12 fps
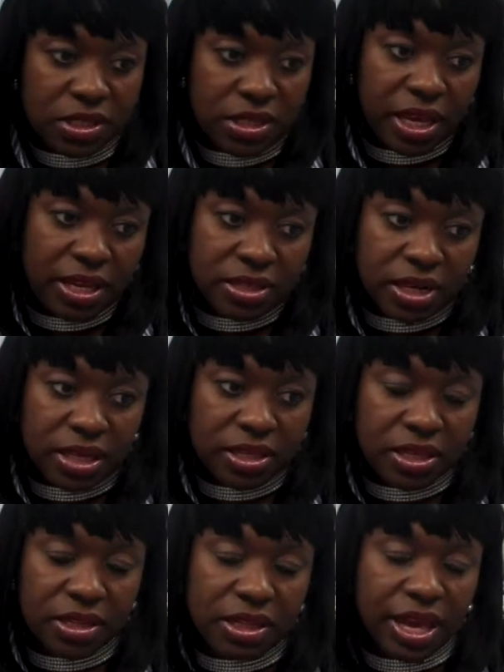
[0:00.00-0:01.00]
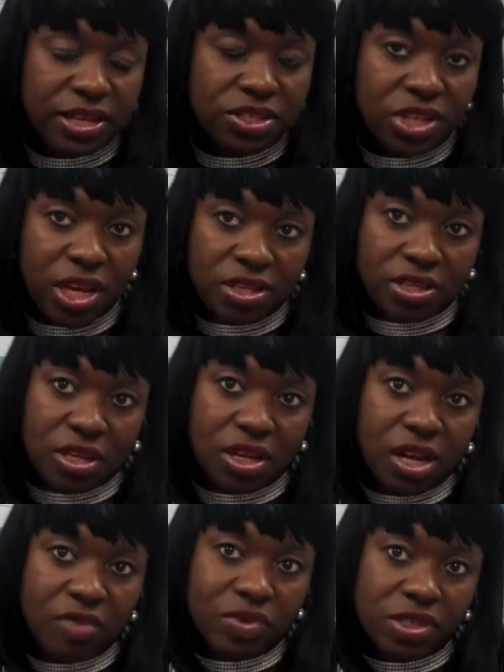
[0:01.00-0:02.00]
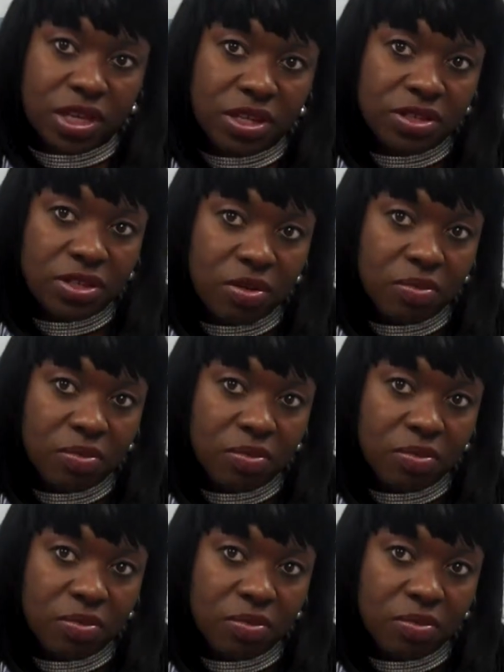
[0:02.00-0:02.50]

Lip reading: success, and I think that's changing the conversation